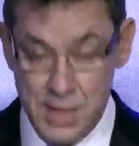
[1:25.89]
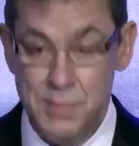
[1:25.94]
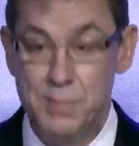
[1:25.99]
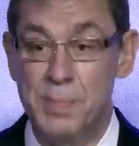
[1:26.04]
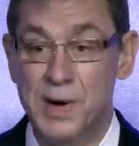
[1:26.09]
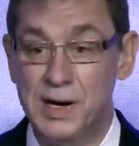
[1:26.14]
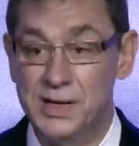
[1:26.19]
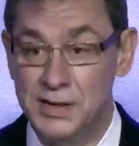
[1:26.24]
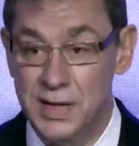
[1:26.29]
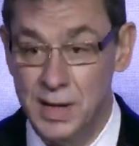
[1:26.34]

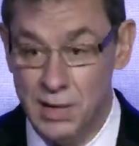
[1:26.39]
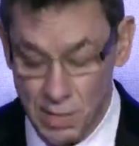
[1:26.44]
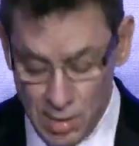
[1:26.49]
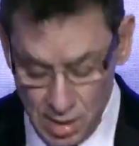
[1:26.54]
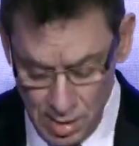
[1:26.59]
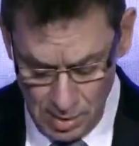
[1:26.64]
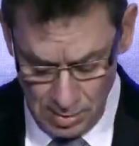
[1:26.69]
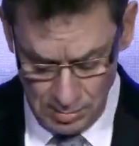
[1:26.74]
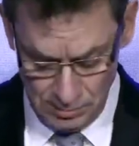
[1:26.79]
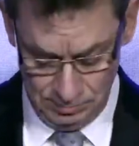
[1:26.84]
In
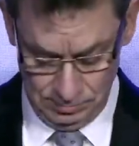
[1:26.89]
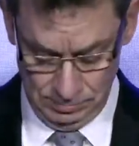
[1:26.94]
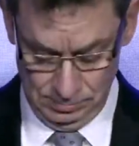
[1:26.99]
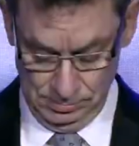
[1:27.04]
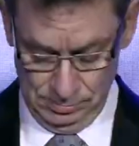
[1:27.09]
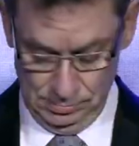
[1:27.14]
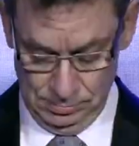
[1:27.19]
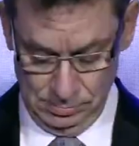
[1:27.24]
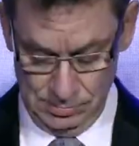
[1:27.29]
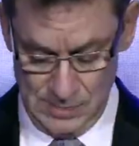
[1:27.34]
particular,
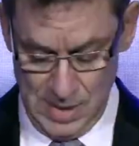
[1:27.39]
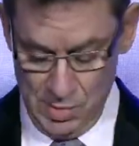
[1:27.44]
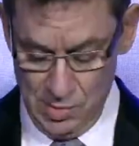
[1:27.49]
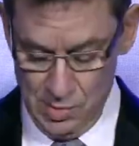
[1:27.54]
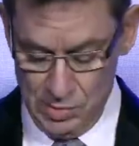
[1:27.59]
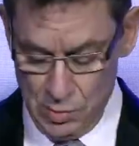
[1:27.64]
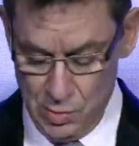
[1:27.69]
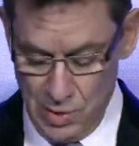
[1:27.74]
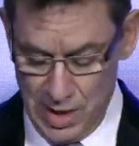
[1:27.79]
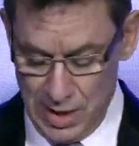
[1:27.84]
I
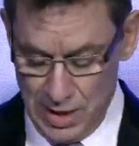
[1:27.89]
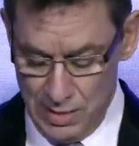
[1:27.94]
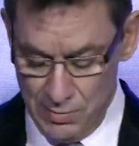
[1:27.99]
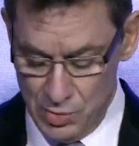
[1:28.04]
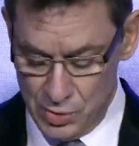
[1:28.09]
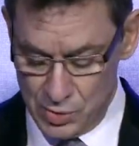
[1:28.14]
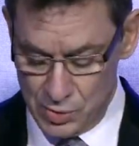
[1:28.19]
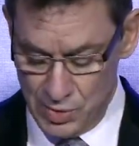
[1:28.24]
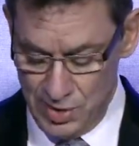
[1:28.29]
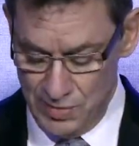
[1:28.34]
want to
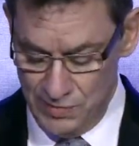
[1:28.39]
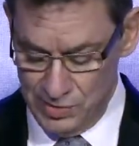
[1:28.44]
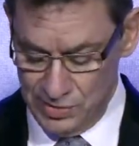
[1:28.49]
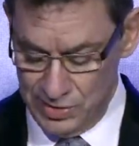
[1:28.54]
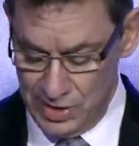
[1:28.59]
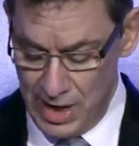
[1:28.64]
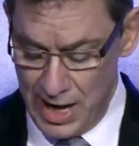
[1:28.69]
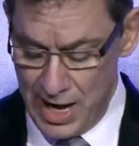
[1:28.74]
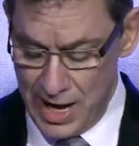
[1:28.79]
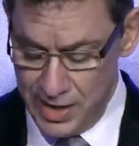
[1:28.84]
welcome Ursula
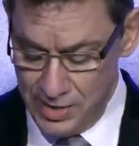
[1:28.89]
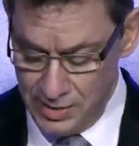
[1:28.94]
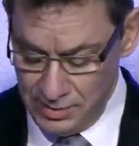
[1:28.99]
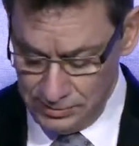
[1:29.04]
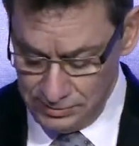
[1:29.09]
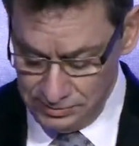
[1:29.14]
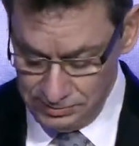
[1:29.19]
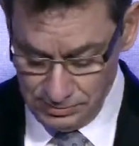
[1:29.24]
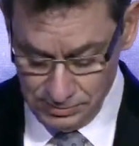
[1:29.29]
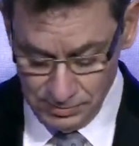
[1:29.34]
von der
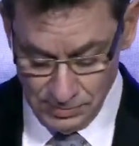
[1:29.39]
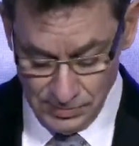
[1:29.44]
Leyen,